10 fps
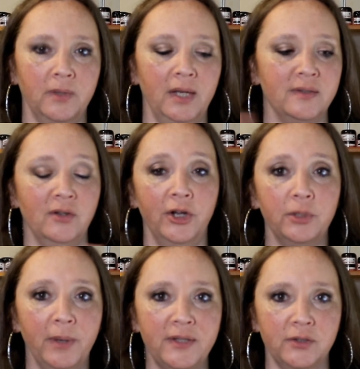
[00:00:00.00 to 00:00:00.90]
It's not
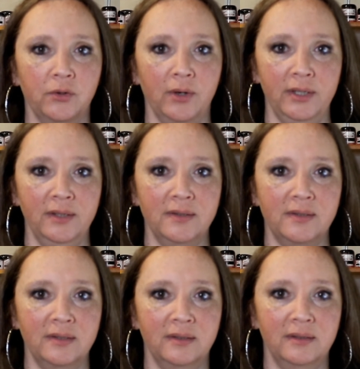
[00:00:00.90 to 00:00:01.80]
your base
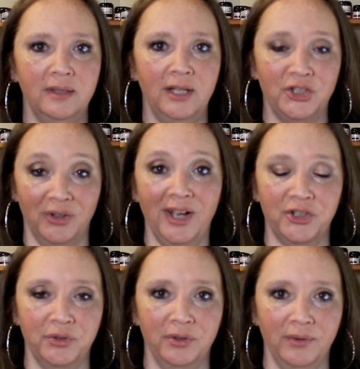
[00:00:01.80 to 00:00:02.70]
ingredients. It's your
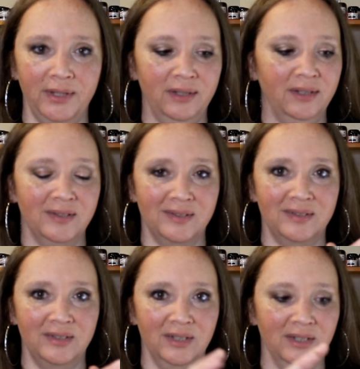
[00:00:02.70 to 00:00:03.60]
extra ingredient. It's
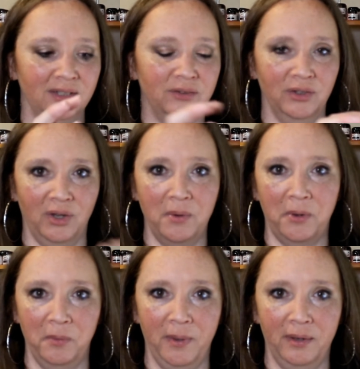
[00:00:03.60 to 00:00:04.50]
the
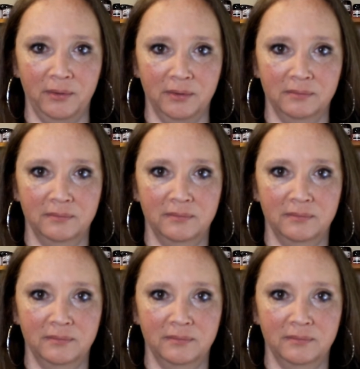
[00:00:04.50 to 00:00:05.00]
cocoa powder